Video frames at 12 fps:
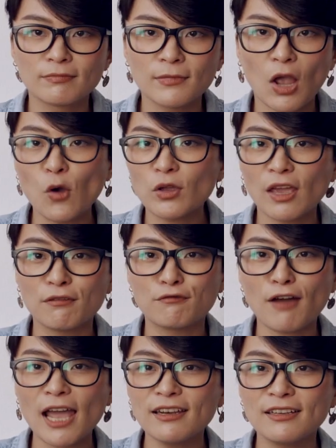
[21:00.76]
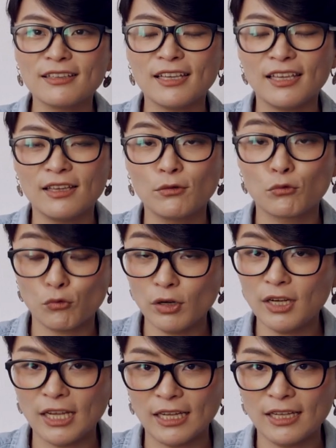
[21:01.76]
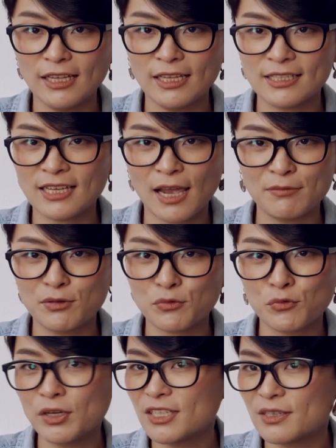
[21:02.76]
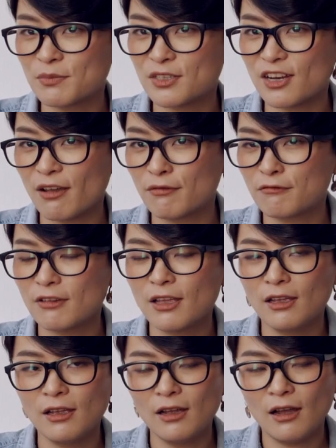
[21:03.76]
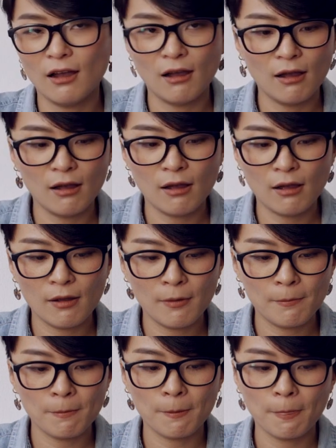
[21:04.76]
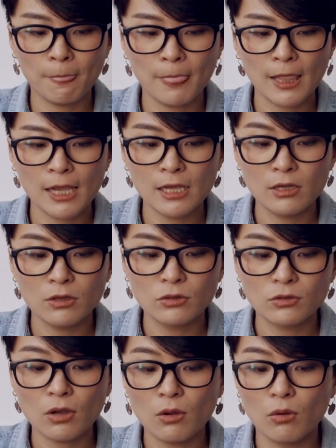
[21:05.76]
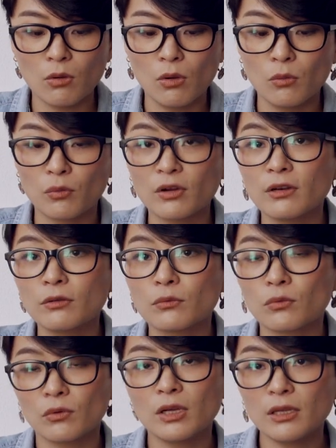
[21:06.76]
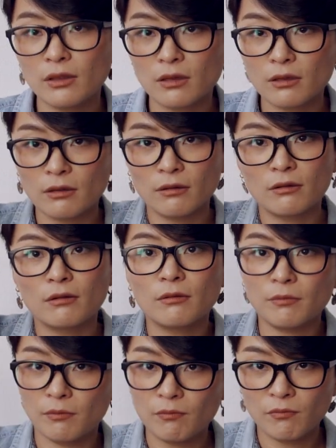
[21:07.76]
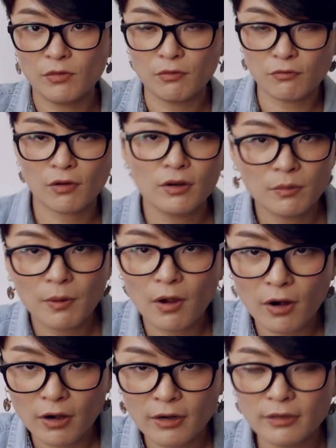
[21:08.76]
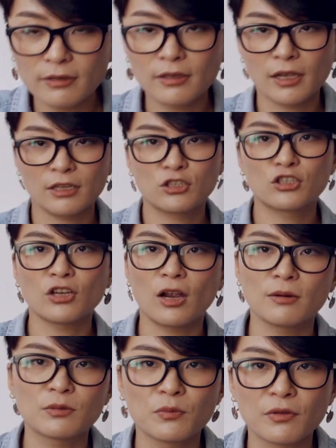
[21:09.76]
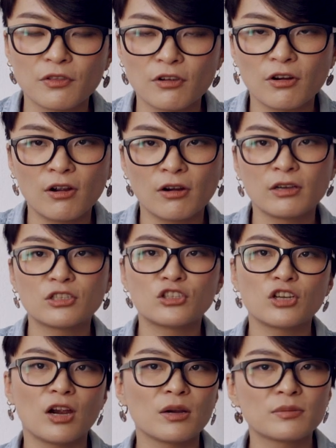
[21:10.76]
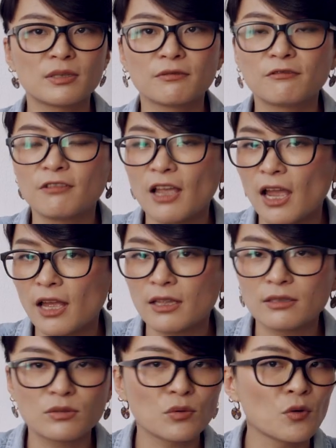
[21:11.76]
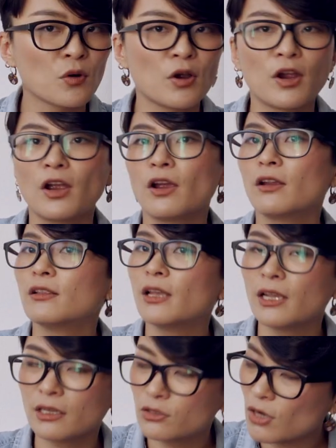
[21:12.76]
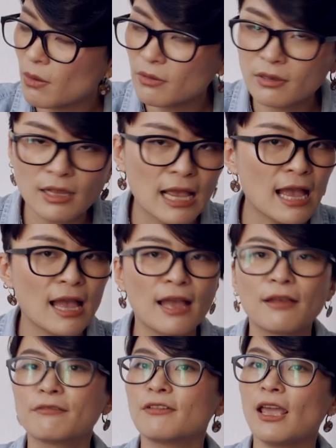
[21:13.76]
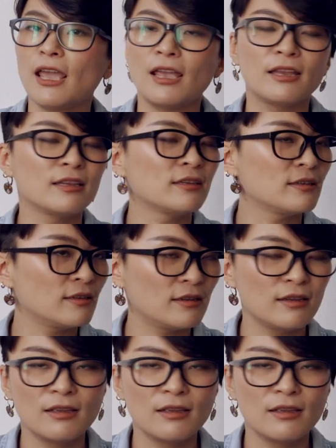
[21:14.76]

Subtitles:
Okay, finally, reading. It's time to read some stuff. So we're gonna read the front part, like sharps, where there are sharps and flats, or like treble clef and